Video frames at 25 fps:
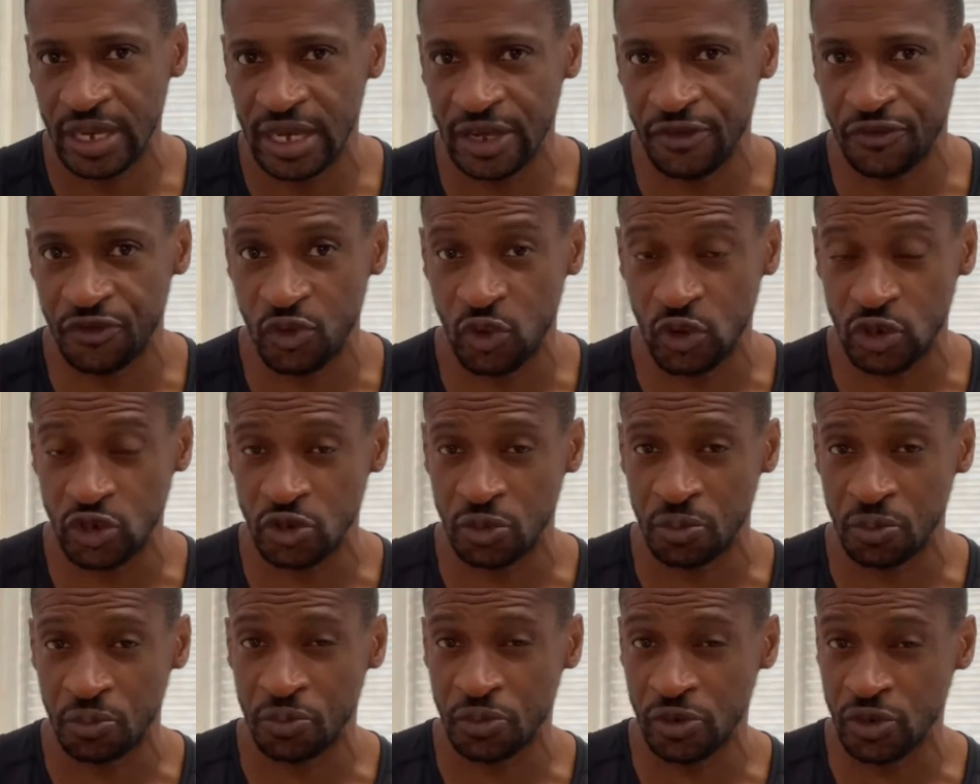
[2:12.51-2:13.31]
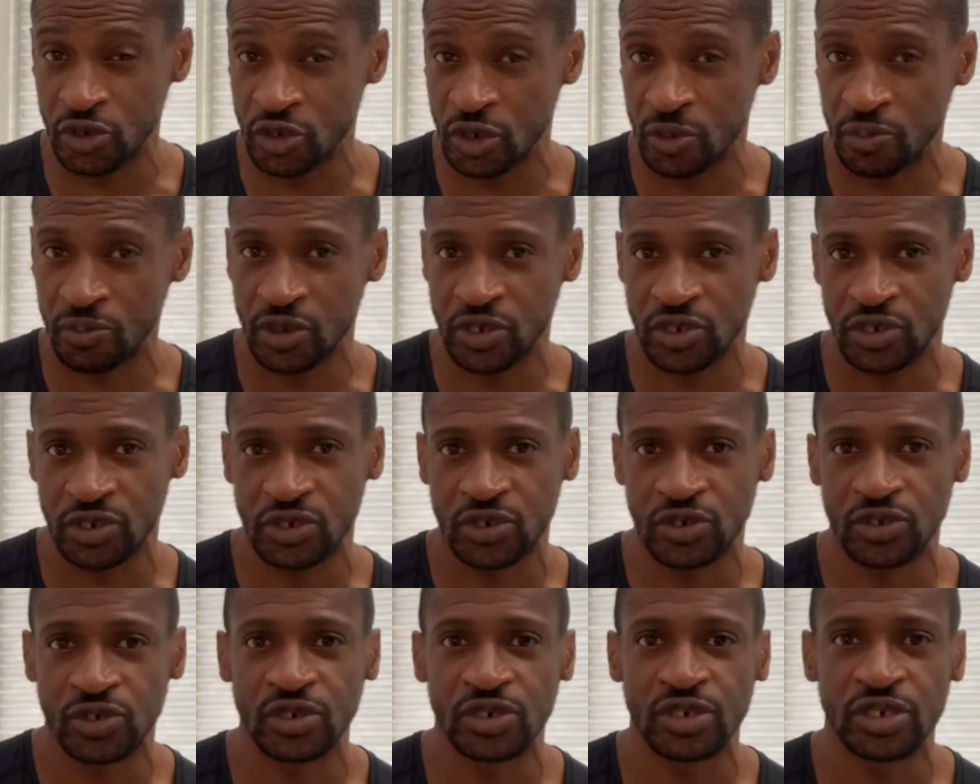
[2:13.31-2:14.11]
If you want to build your
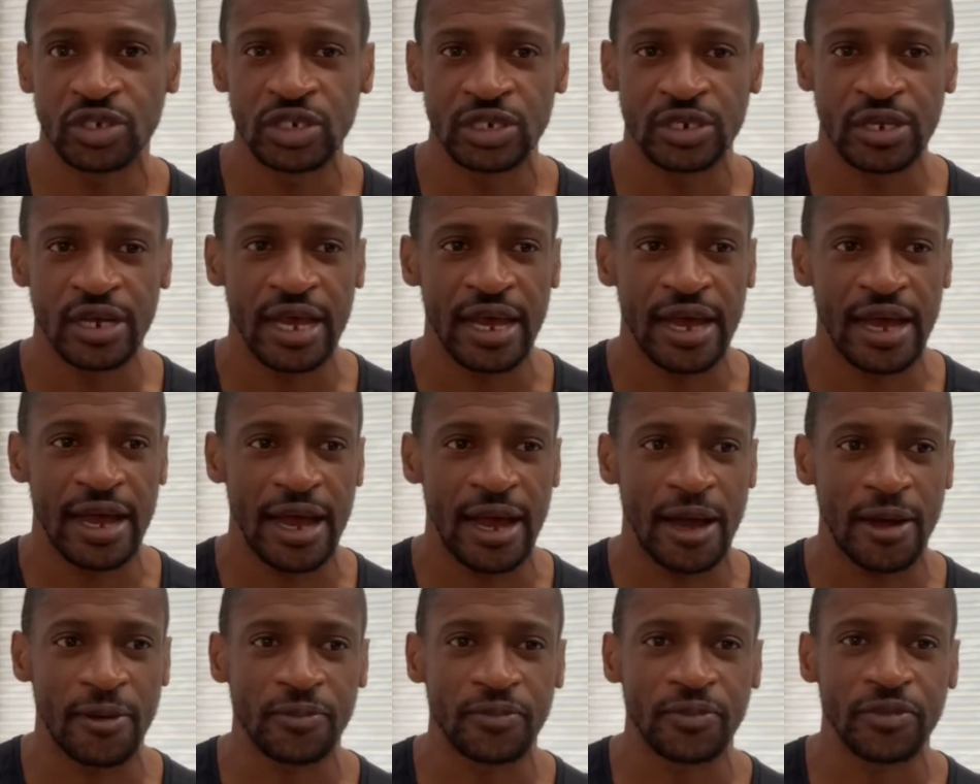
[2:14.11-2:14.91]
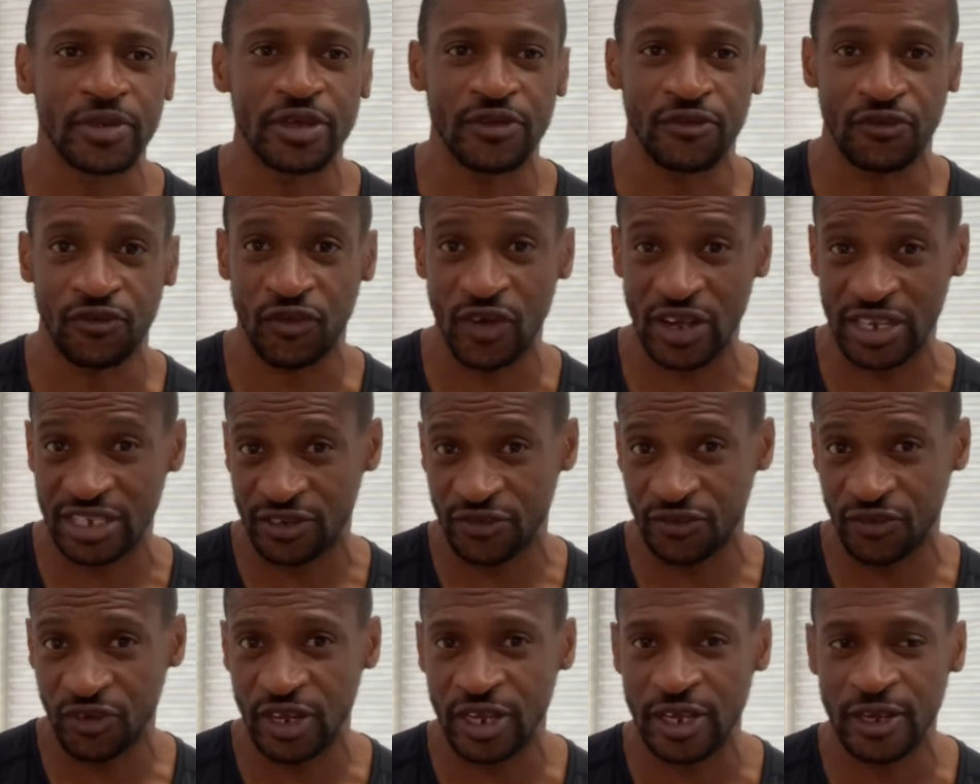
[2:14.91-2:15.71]
muscles
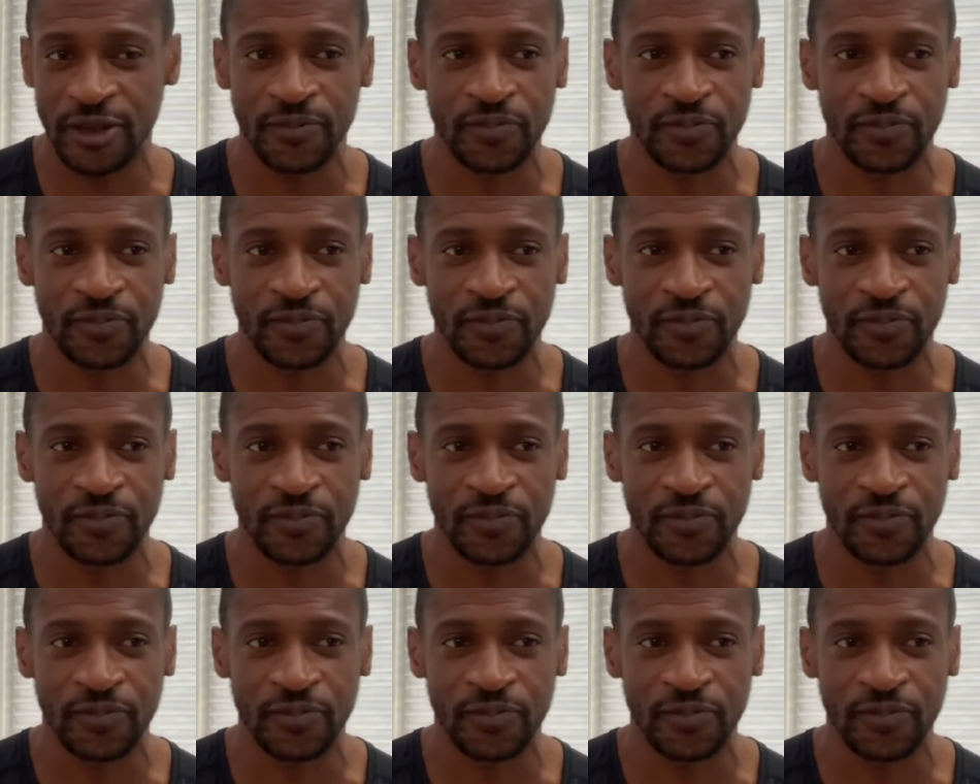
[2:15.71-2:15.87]
effectively,